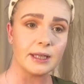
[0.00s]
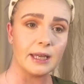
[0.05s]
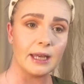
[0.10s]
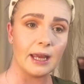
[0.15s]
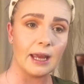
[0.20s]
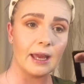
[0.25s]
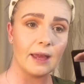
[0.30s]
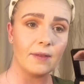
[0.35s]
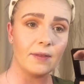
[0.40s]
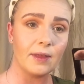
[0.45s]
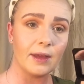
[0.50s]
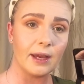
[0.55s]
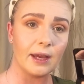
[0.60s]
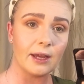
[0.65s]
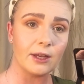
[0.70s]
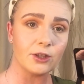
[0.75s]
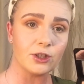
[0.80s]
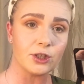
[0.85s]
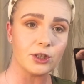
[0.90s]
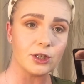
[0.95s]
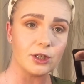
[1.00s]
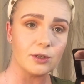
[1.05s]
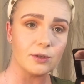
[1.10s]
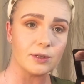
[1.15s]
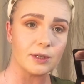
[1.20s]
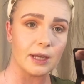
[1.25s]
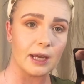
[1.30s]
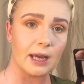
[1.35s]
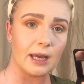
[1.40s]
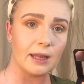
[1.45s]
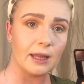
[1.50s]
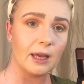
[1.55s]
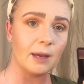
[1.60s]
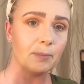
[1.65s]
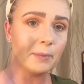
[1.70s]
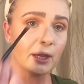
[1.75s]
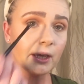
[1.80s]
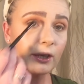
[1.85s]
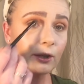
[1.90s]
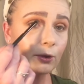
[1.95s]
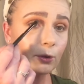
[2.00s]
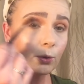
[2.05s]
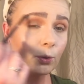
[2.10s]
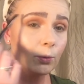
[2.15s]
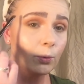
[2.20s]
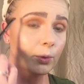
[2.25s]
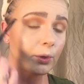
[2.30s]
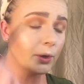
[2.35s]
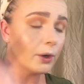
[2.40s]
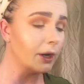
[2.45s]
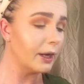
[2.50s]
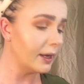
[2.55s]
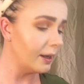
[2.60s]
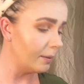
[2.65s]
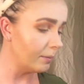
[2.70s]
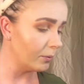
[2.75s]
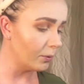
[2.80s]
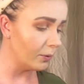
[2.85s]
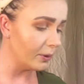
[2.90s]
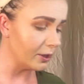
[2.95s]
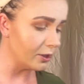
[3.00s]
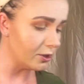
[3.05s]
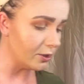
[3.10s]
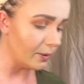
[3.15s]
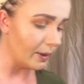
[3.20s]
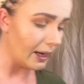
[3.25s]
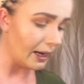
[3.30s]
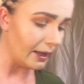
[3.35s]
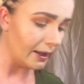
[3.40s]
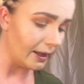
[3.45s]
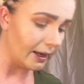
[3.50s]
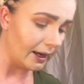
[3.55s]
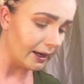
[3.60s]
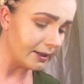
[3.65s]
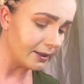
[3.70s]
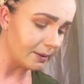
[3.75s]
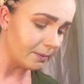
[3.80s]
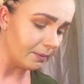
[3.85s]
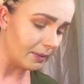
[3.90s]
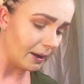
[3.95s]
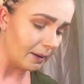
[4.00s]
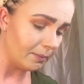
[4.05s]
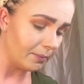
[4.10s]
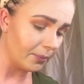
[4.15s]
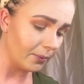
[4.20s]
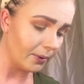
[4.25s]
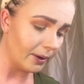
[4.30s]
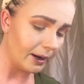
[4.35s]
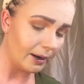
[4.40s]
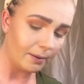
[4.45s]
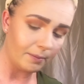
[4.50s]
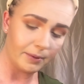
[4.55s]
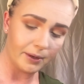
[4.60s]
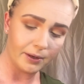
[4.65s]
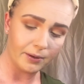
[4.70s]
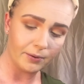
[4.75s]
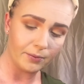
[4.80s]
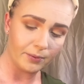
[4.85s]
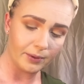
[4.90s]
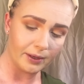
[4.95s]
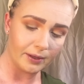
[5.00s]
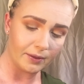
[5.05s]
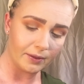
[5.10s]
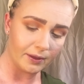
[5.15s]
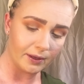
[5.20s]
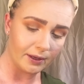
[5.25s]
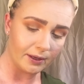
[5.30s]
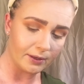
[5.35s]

again, that I just used to highlight my inner corner, and I'm going to highlight my brow bone with it.